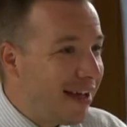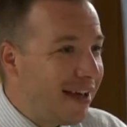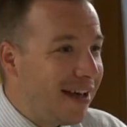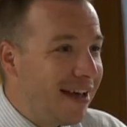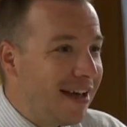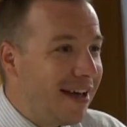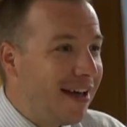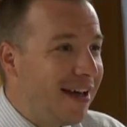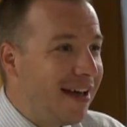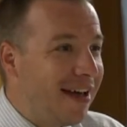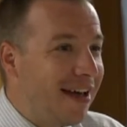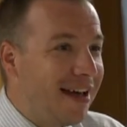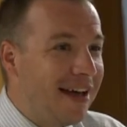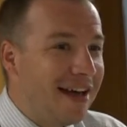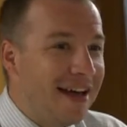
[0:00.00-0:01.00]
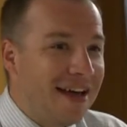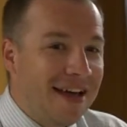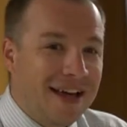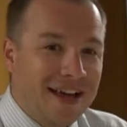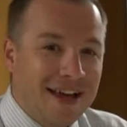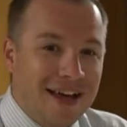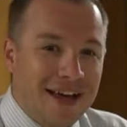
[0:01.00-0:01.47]
Yeah.
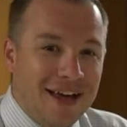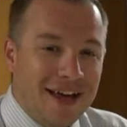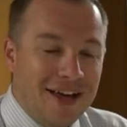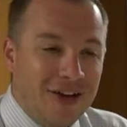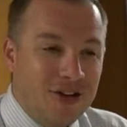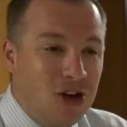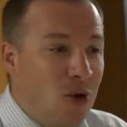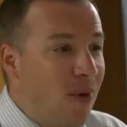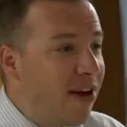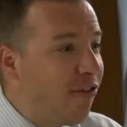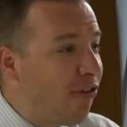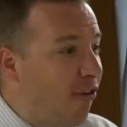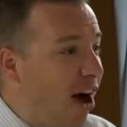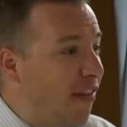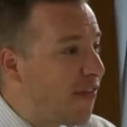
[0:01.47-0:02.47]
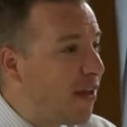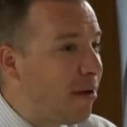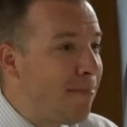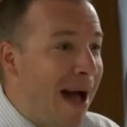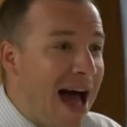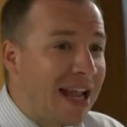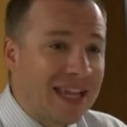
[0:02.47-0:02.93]
You went and fought the
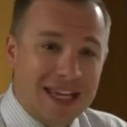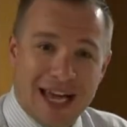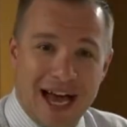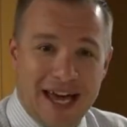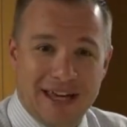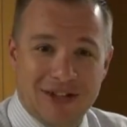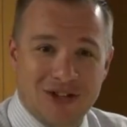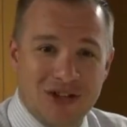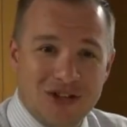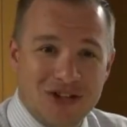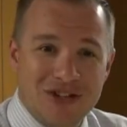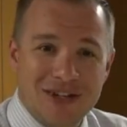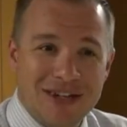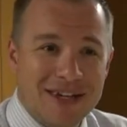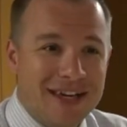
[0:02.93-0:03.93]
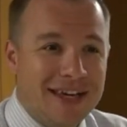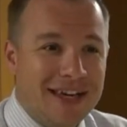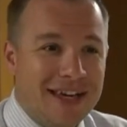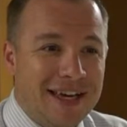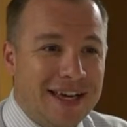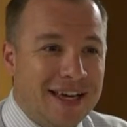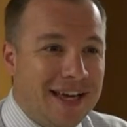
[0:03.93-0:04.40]
Amalekites right.
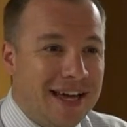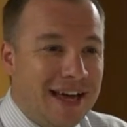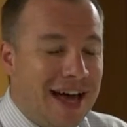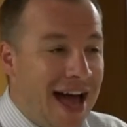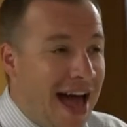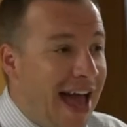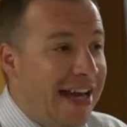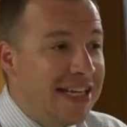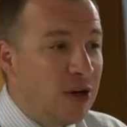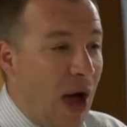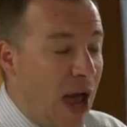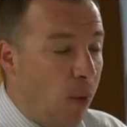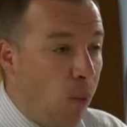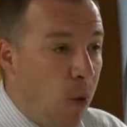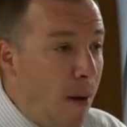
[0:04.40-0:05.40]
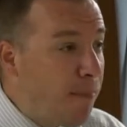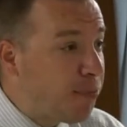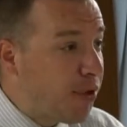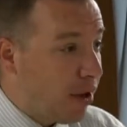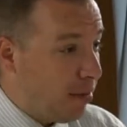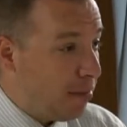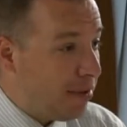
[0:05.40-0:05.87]
and, and whooped
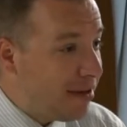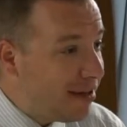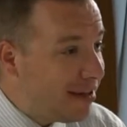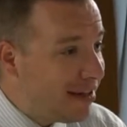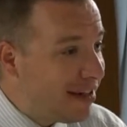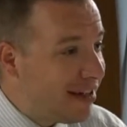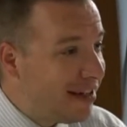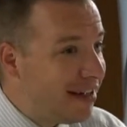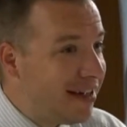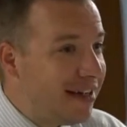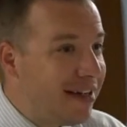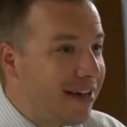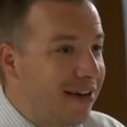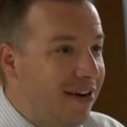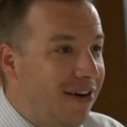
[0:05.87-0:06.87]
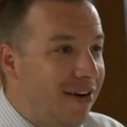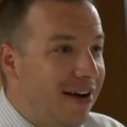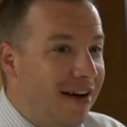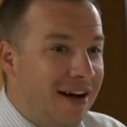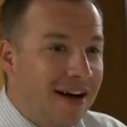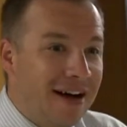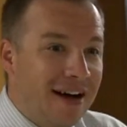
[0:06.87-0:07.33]
them. Yeah. Yeah.
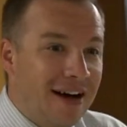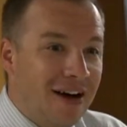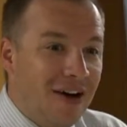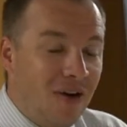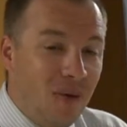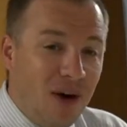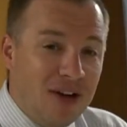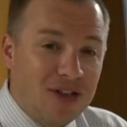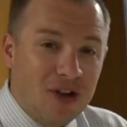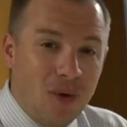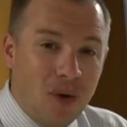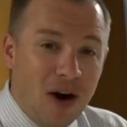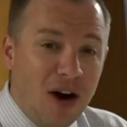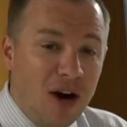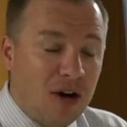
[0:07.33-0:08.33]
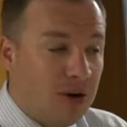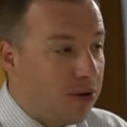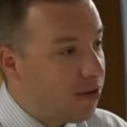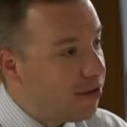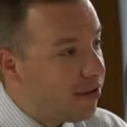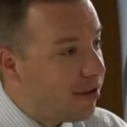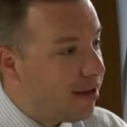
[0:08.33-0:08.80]
What in the
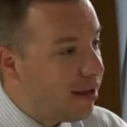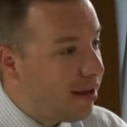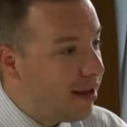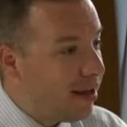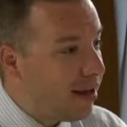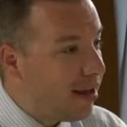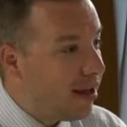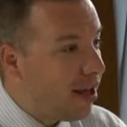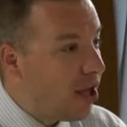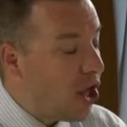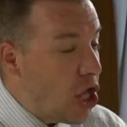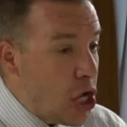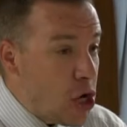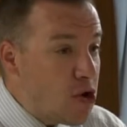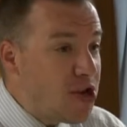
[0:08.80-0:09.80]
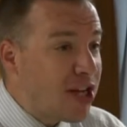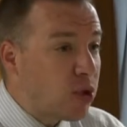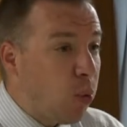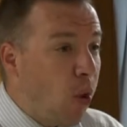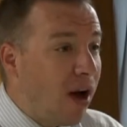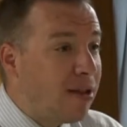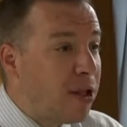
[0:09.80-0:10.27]
world? You
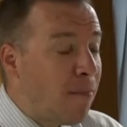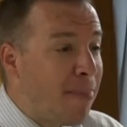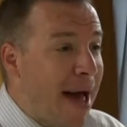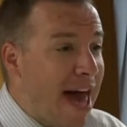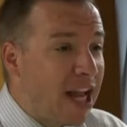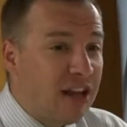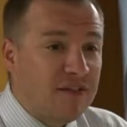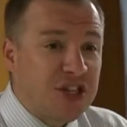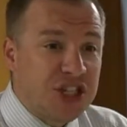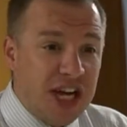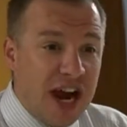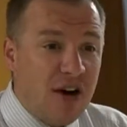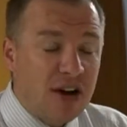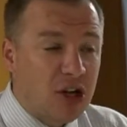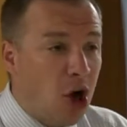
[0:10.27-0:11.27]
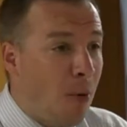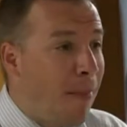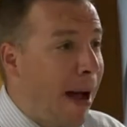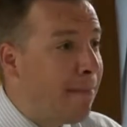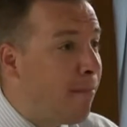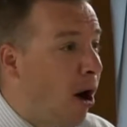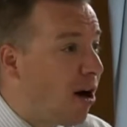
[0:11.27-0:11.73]
just won the Battle of Jericho
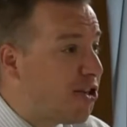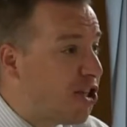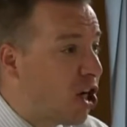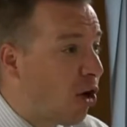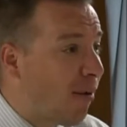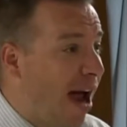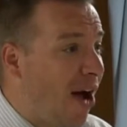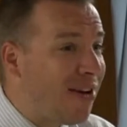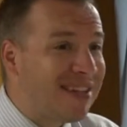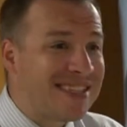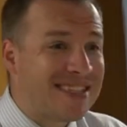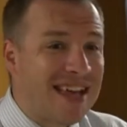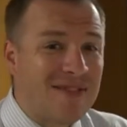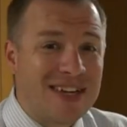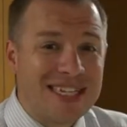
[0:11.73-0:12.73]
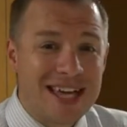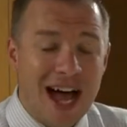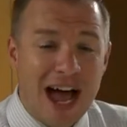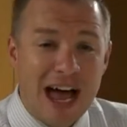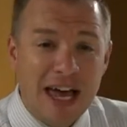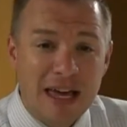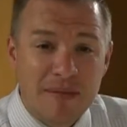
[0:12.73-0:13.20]
by marching around it seven
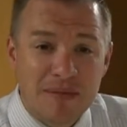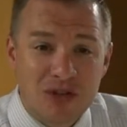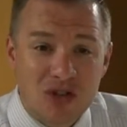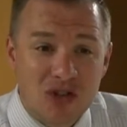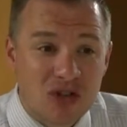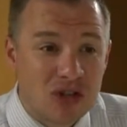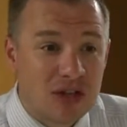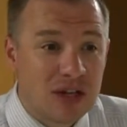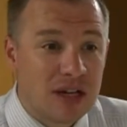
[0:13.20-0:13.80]
times.